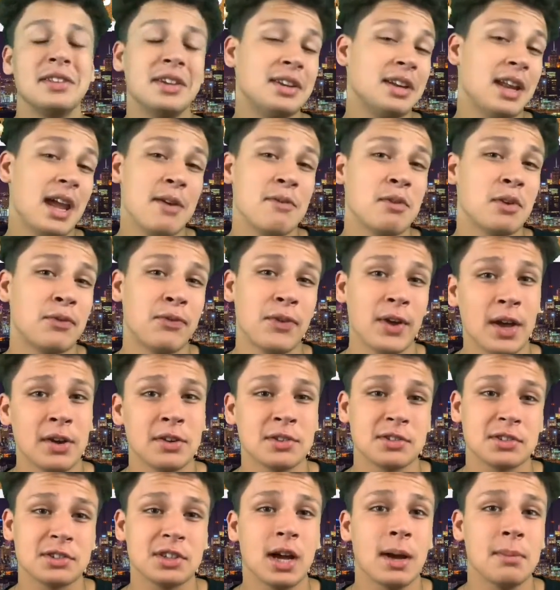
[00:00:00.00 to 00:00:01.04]
than David
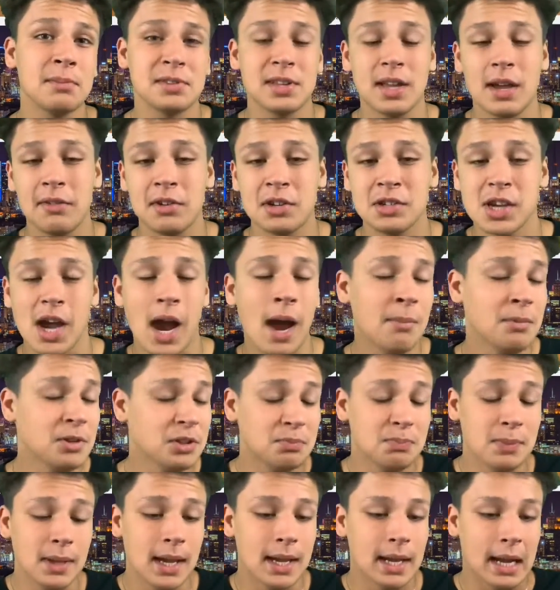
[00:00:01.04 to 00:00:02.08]
Fales or Tom Savage. I'm
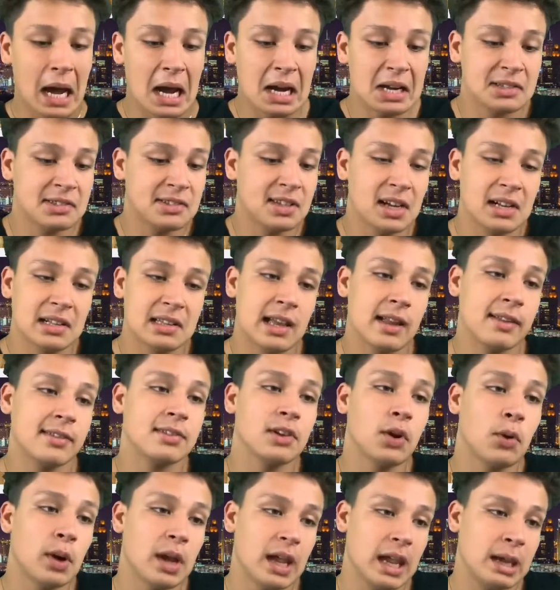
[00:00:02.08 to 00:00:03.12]
just being honest there. That's
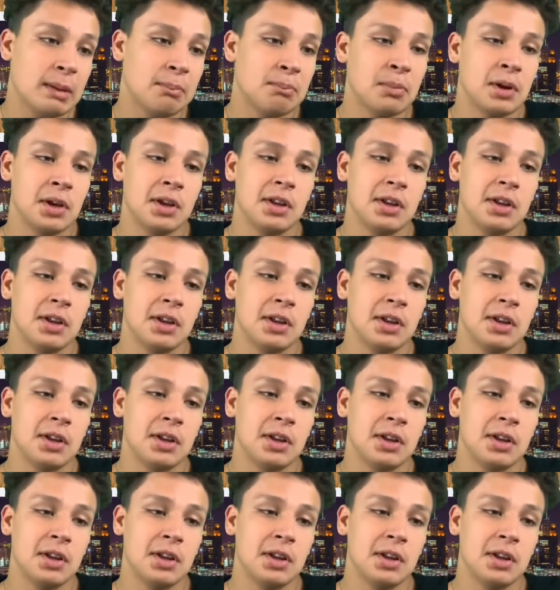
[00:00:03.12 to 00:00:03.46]
no hate,